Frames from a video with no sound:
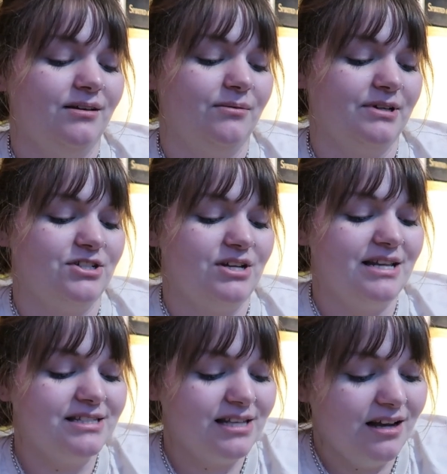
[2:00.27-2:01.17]
which
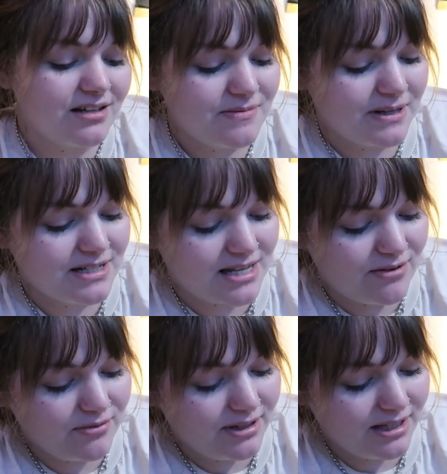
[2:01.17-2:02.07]
it sucks because I
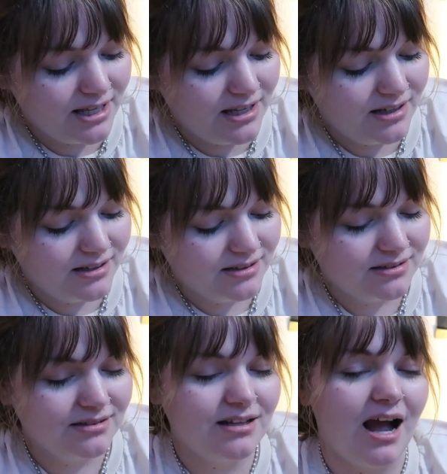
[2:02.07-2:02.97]
really,
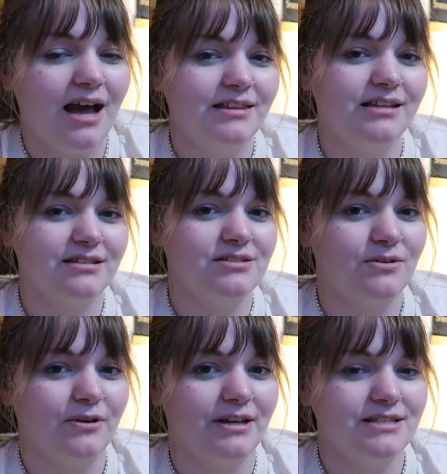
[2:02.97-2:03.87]
I think the
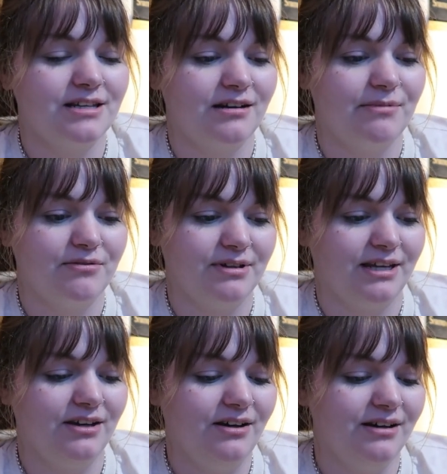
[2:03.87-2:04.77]
story is going to be
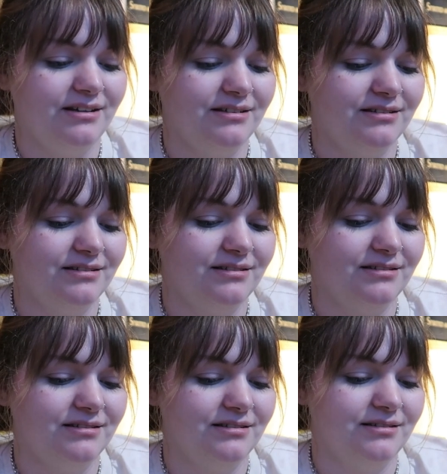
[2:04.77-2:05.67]
really good,
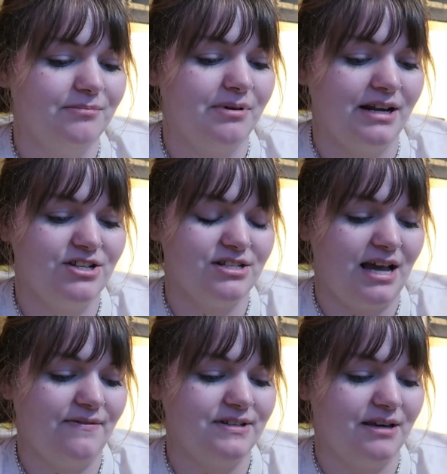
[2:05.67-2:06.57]
but I just
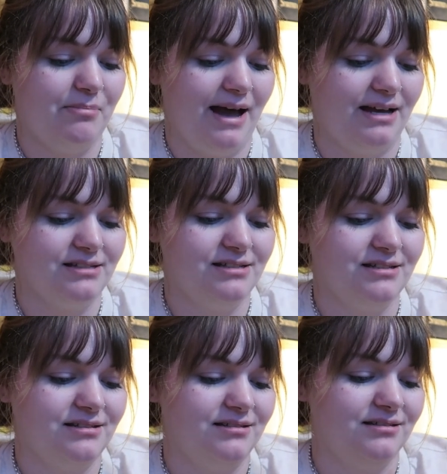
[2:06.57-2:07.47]
have to get past